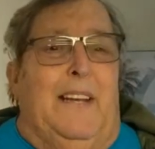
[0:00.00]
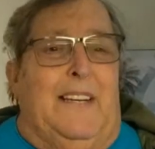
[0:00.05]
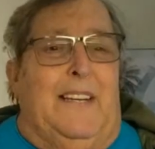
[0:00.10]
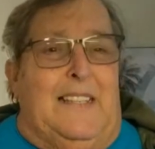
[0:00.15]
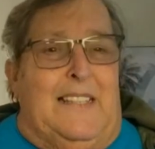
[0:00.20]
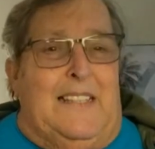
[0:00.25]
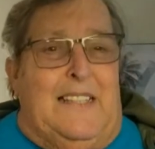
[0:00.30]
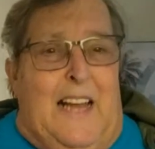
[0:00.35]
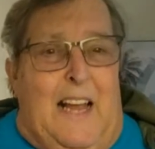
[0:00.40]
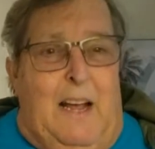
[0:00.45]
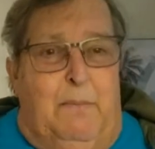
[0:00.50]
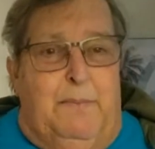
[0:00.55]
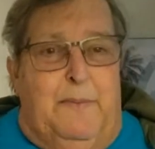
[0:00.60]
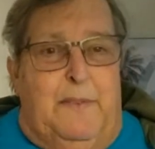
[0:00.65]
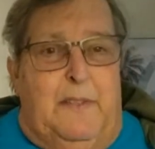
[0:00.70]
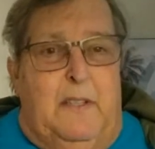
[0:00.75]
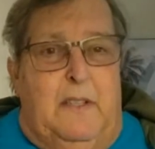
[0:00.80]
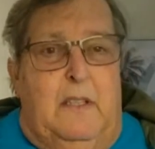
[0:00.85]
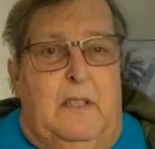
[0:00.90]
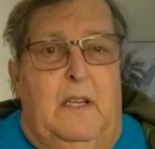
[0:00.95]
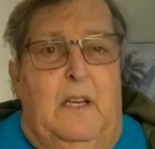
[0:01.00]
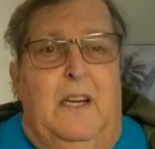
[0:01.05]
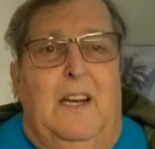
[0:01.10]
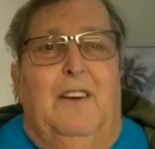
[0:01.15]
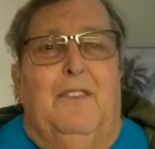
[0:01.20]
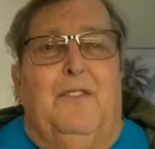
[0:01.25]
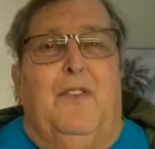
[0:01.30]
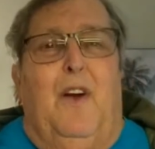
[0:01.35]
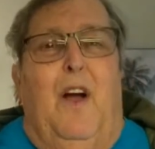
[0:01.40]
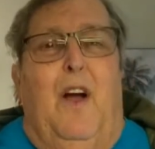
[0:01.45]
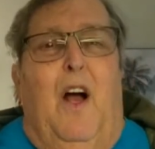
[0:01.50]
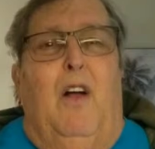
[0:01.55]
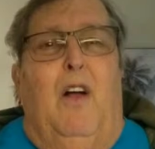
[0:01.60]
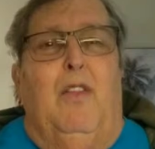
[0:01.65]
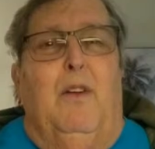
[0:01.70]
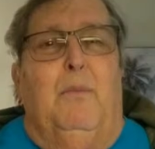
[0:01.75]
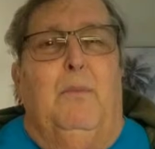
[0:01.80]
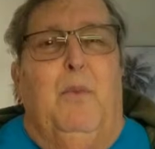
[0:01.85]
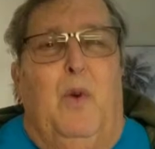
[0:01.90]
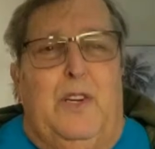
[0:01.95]
except for
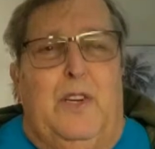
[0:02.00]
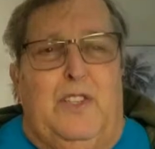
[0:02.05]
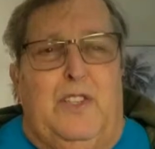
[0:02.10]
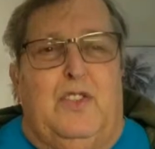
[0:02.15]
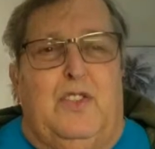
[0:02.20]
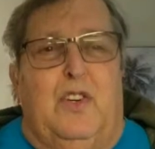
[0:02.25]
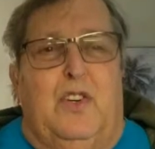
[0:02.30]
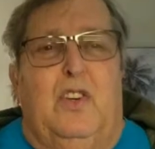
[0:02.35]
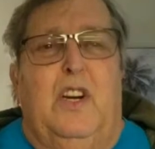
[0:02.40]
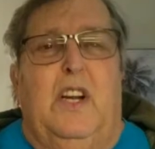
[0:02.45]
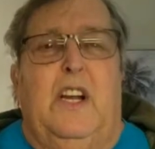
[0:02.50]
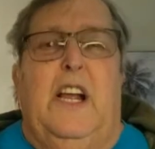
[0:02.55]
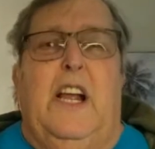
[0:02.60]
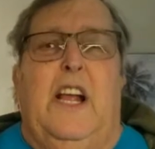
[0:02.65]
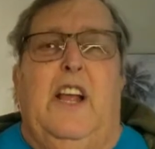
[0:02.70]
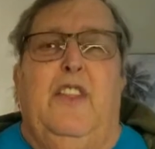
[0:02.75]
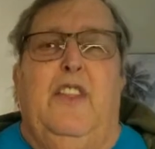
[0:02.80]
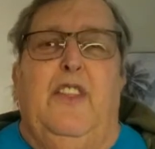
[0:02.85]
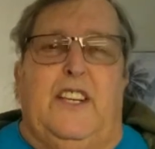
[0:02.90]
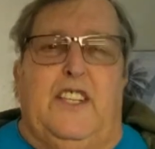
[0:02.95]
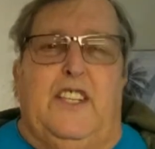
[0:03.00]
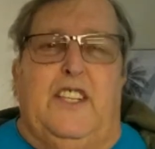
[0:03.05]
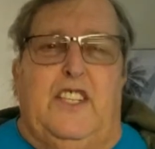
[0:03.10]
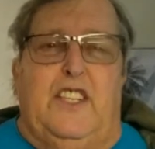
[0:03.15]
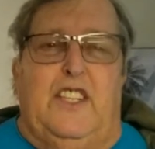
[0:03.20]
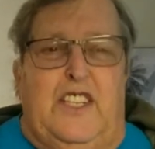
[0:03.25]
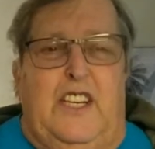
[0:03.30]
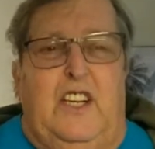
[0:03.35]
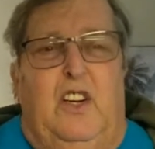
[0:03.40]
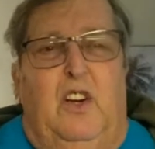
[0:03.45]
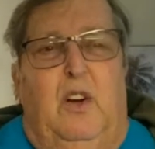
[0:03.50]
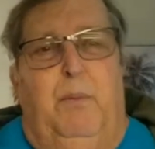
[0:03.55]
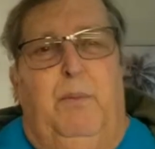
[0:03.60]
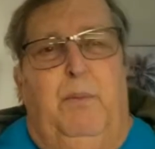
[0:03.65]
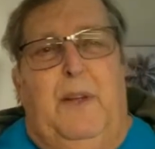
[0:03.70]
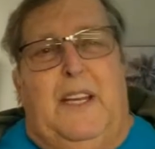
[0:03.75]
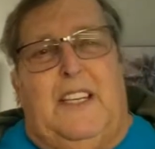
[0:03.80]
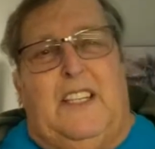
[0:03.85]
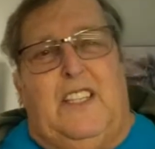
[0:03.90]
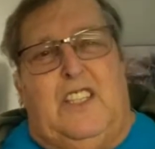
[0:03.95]
all the moisture that's still
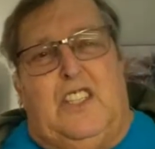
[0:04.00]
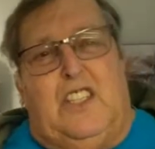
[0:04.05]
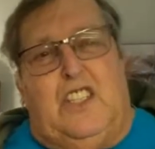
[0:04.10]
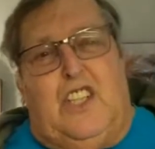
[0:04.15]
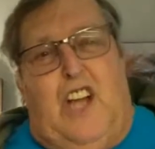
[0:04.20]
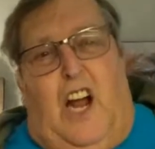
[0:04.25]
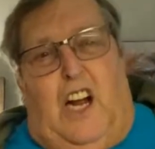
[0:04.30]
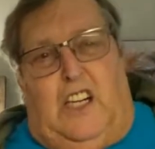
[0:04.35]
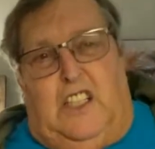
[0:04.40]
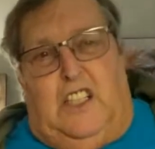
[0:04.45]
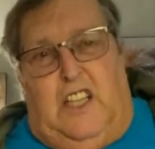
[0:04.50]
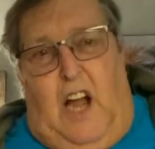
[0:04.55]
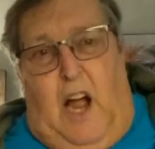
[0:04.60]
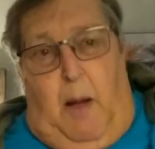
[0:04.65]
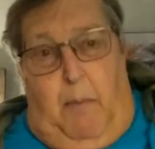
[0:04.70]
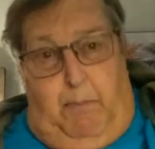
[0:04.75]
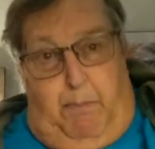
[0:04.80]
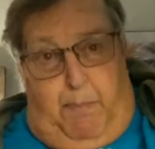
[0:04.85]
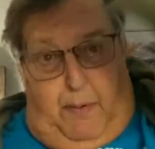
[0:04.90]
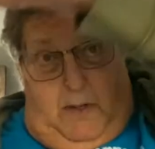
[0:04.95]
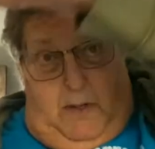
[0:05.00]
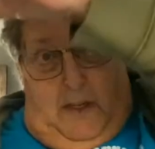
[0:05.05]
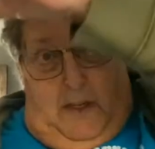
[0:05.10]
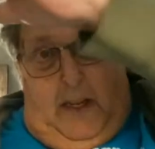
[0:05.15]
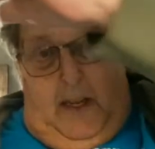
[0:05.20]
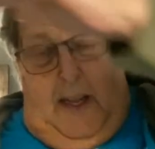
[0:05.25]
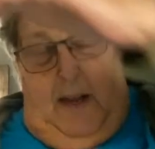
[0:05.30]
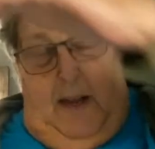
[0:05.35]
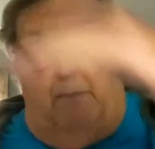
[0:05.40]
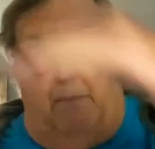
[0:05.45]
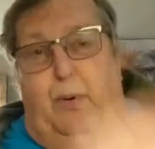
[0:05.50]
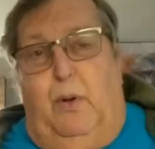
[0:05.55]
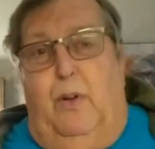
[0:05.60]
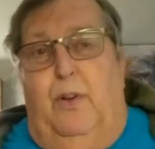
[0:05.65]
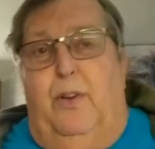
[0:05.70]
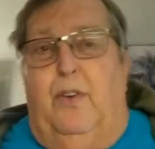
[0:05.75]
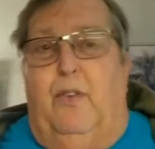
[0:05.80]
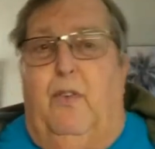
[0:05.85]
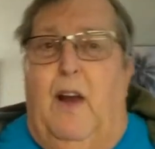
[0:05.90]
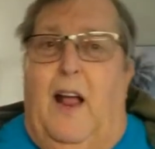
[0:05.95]
being sucked up and
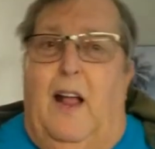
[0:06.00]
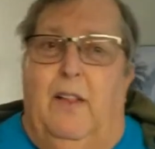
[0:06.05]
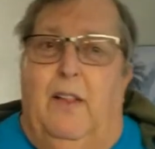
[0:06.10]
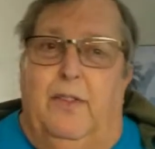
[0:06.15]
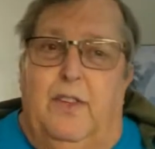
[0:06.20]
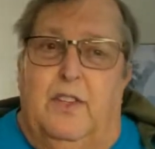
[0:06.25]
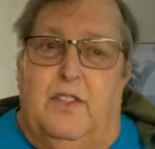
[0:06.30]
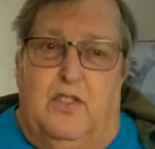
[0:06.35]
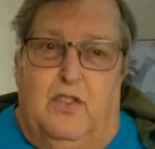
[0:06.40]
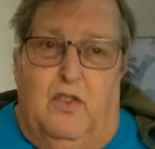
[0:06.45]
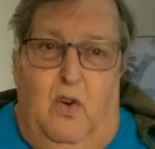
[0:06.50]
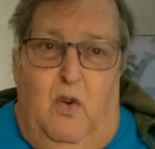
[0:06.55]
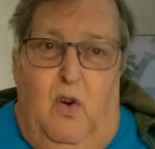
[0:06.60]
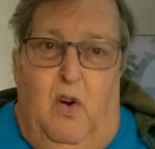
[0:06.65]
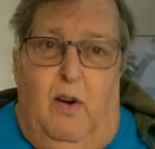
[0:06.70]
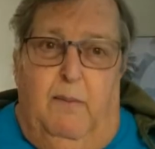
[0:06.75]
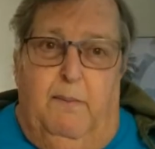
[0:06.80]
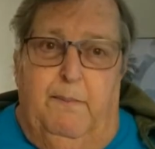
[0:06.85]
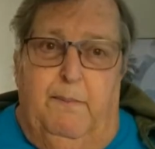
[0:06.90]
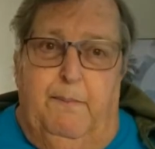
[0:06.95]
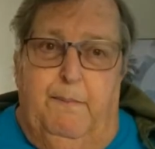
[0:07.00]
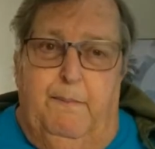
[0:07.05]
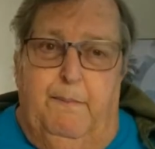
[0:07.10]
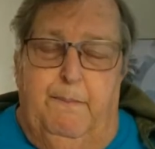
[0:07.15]
pulled around the storm.